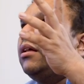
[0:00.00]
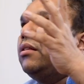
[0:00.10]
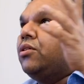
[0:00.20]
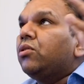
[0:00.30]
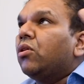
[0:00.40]
in
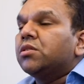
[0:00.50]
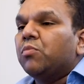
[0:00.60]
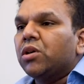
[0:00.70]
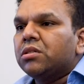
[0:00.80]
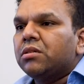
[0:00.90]
the
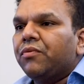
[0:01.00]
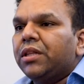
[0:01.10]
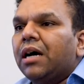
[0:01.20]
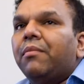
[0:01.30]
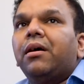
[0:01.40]
cosmos
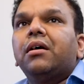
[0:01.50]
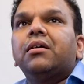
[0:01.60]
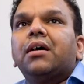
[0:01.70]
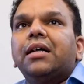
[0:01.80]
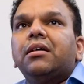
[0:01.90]
with
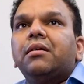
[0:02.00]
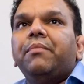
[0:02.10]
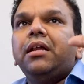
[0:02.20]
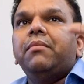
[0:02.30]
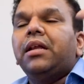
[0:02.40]
among other
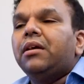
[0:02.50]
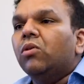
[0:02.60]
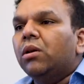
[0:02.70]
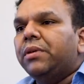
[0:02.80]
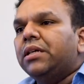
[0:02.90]
many, many
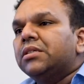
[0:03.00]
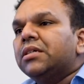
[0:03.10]
gold pins.